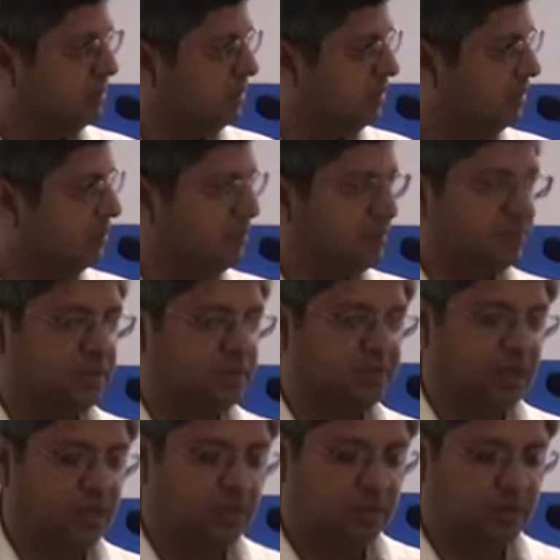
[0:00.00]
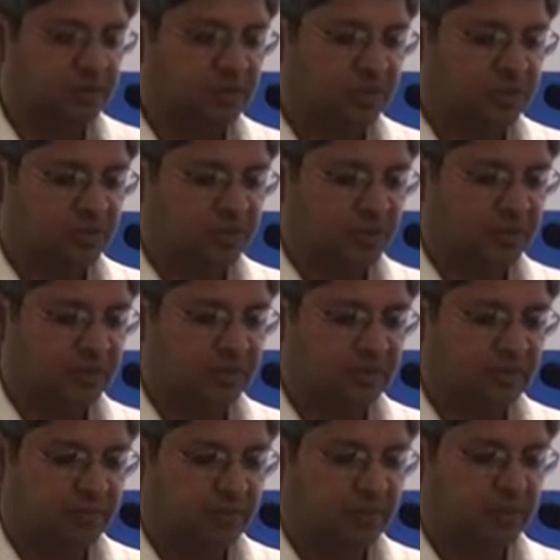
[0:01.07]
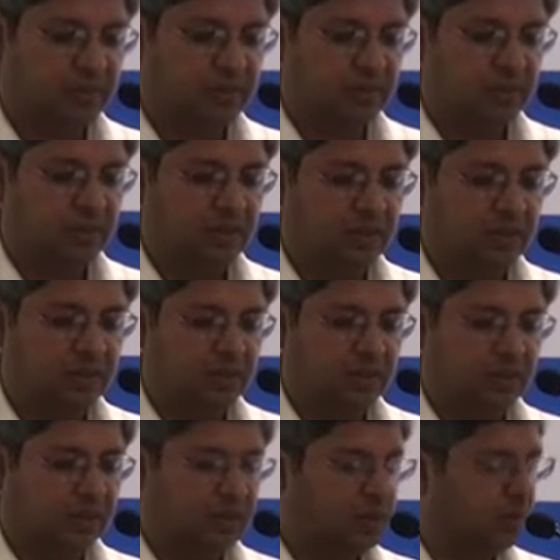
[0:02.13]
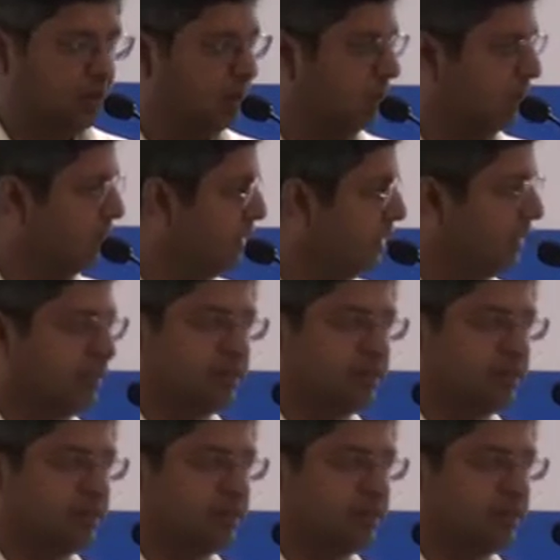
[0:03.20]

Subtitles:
Mr. Balu was also talking about, or I